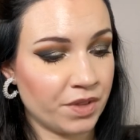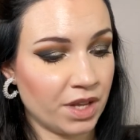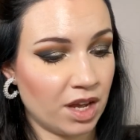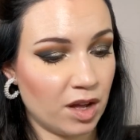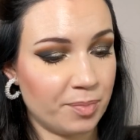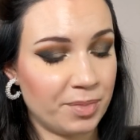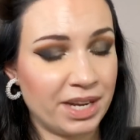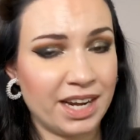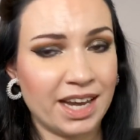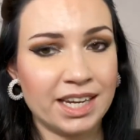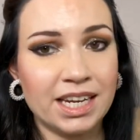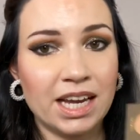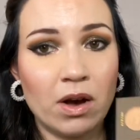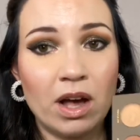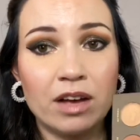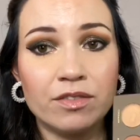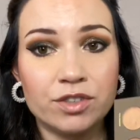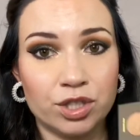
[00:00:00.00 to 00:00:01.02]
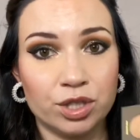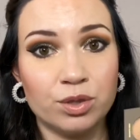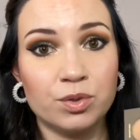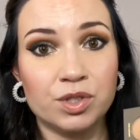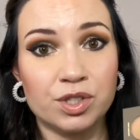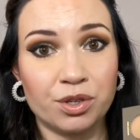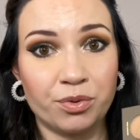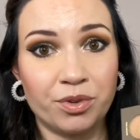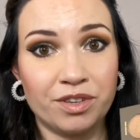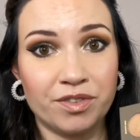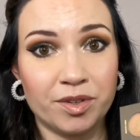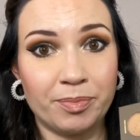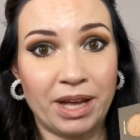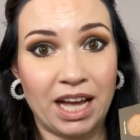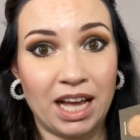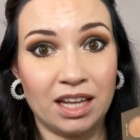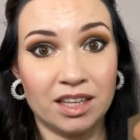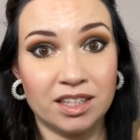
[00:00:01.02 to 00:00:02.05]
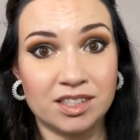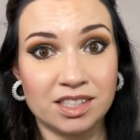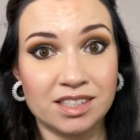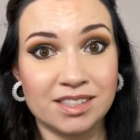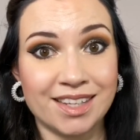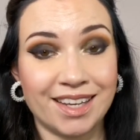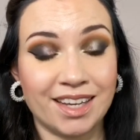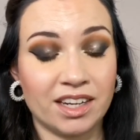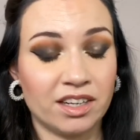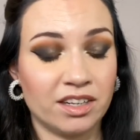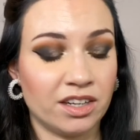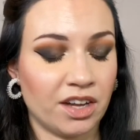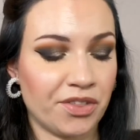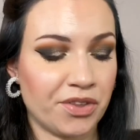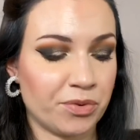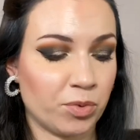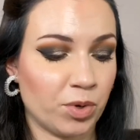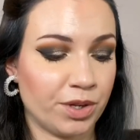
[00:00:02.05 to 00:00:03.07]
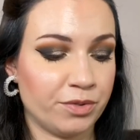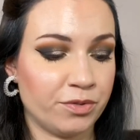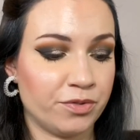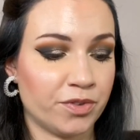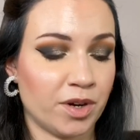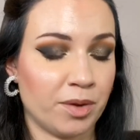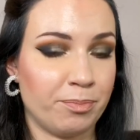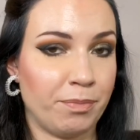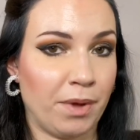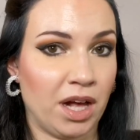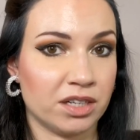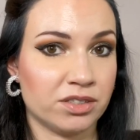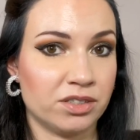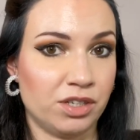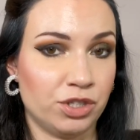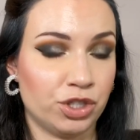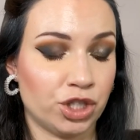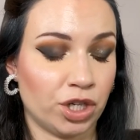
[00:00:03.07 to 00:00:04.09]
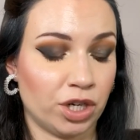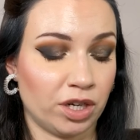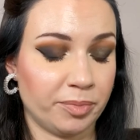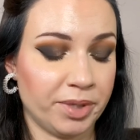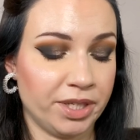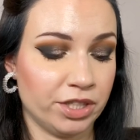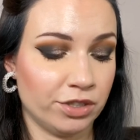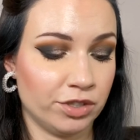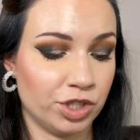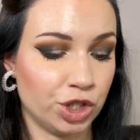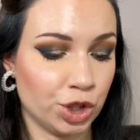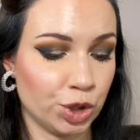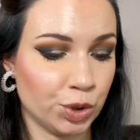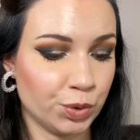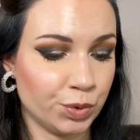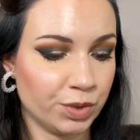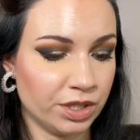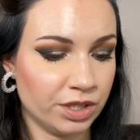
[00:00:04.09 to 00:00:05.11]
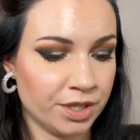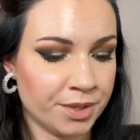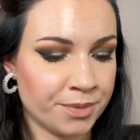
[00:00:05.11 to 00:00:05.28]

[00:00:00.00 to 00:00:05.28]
Um, and I now have two Zoeva palettes because I got another one from BoxyCharm in June.